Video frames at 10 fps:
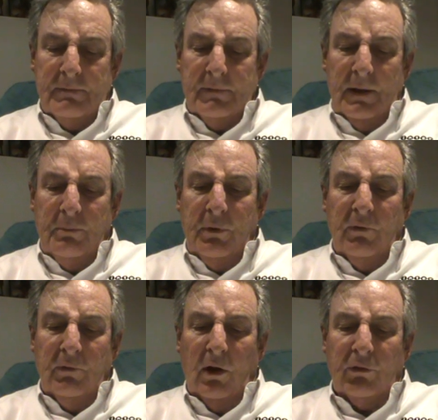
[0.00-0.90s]

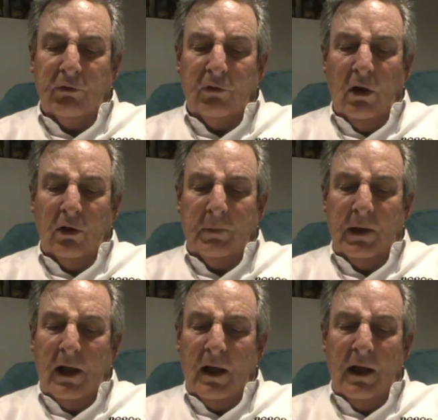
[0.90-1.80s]
Improved last start, but
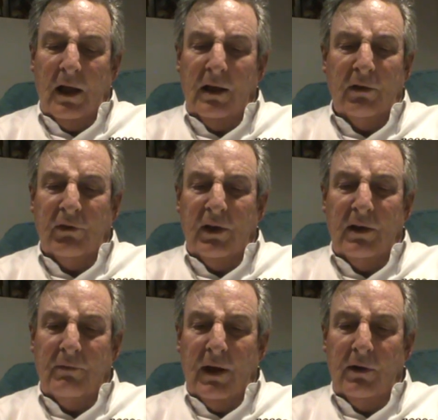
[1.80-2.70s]
I don't see
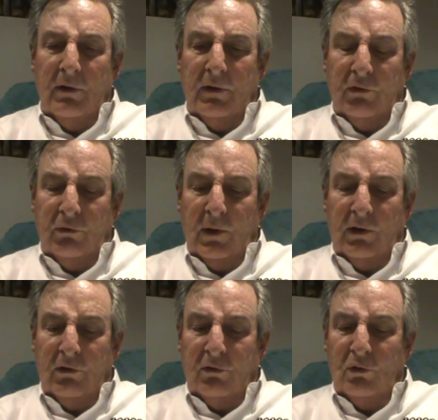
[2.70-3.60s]
any value in this
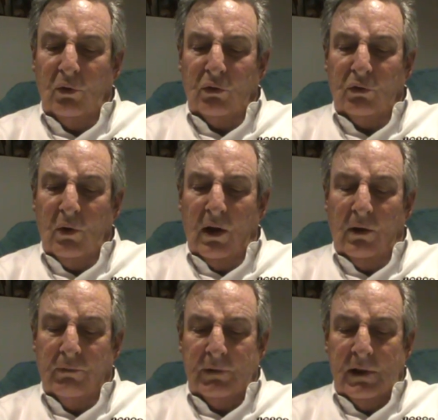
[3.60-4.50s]
one. Drawn
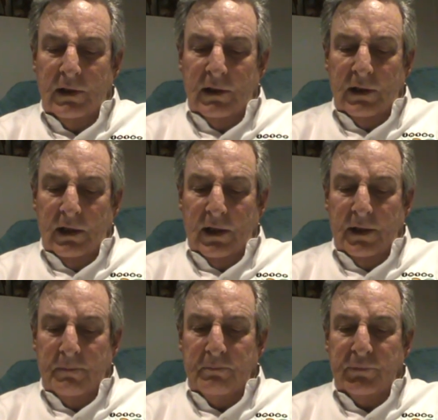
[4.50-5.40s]
12.
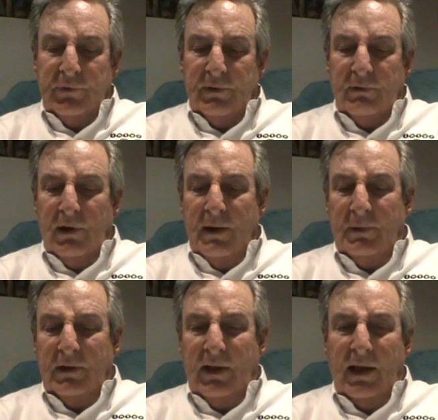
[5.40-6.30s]

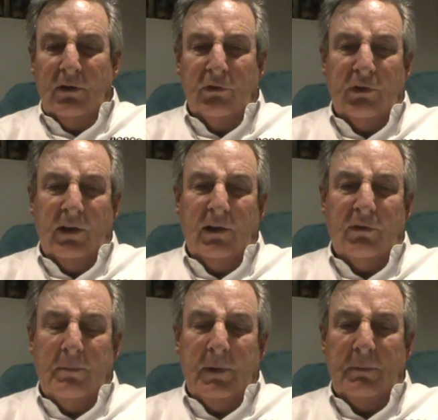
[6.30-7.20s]
Raymond Danielson,
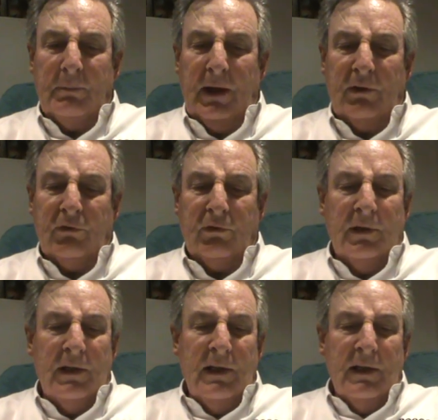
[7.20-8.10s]
that's a big plus.
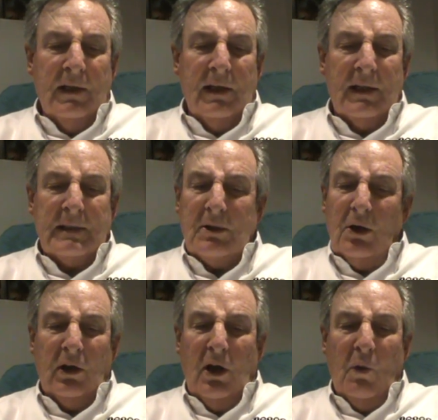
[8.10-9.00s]
Got
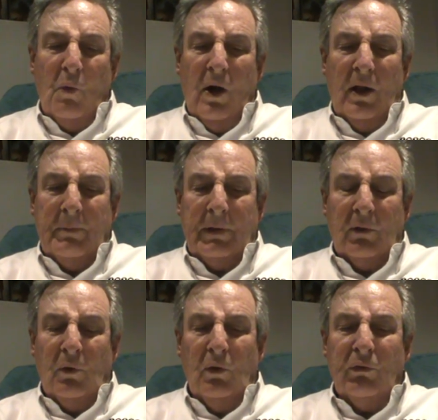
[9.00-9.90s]
to go well. But
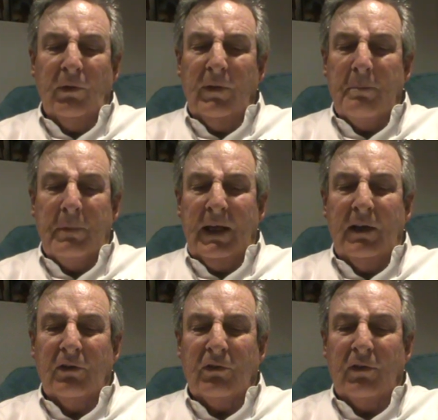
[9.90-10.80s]
the horse with the
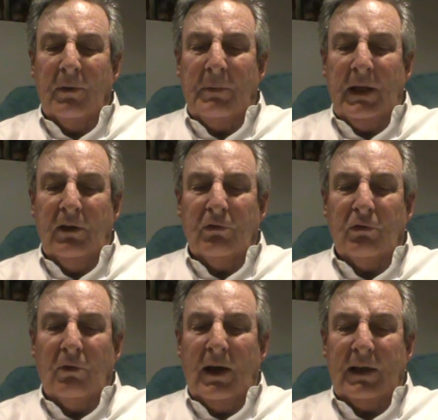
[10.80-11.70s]
blinker
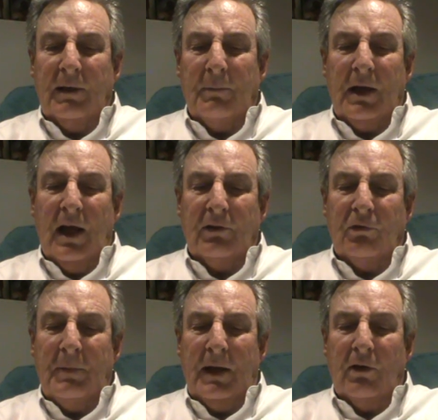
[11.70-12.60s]
strike, number 9,
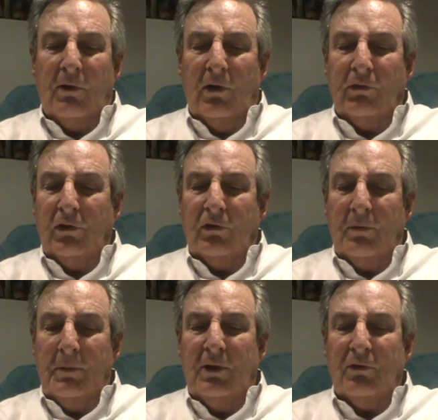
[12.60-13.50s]
Spellerosa, to
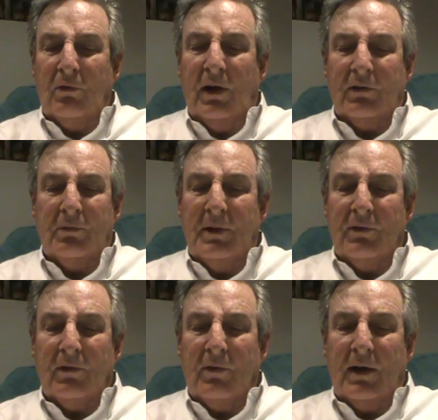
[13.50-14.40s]
me strikes me
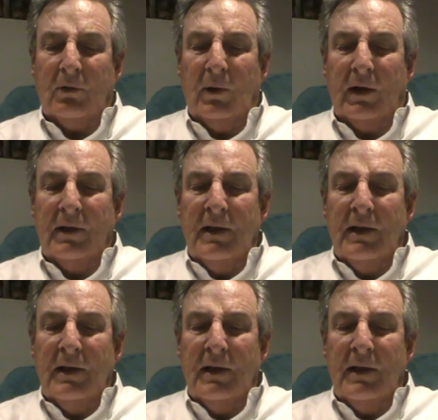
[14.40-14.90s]
as the right one.